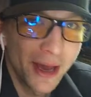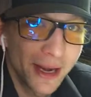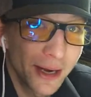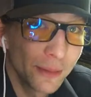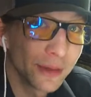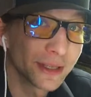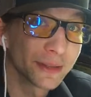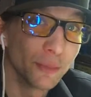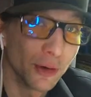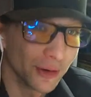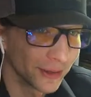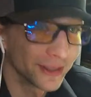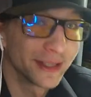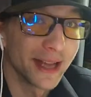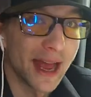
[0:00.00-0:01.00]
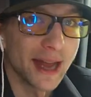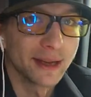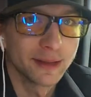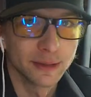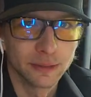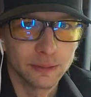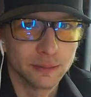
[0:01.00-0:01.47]
I was more set.
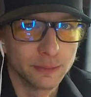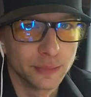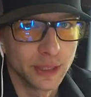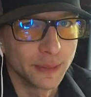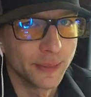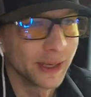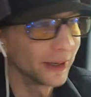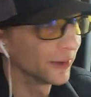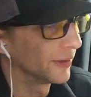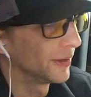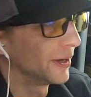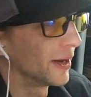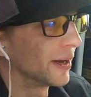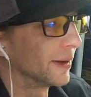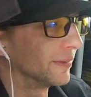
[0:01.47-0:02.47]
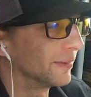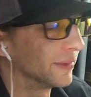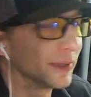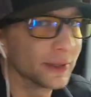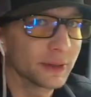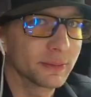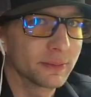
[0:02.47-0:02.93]
But apparently not.
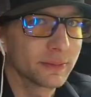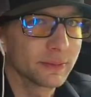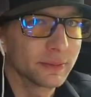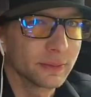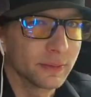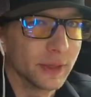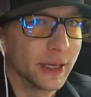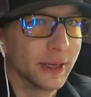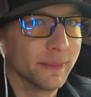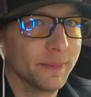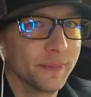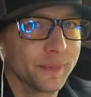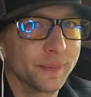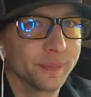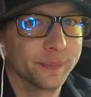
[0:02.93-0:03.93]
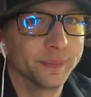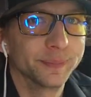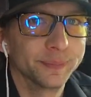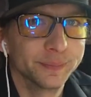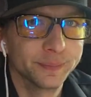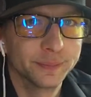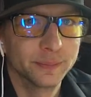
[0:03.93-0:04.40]
Just, yeah.
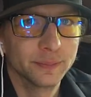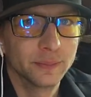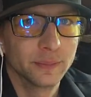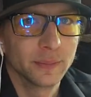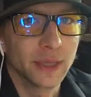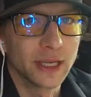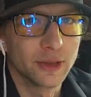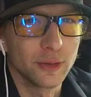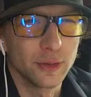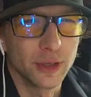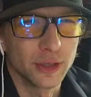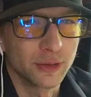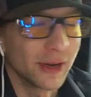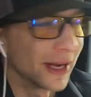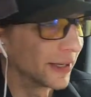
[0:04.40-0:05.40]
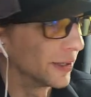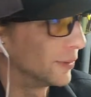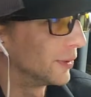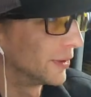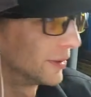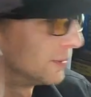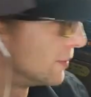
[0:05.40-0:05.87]
Get too distracted
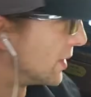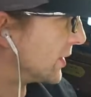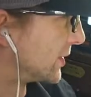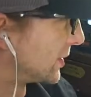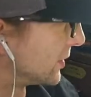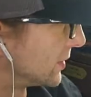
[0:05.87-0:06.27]
with monsters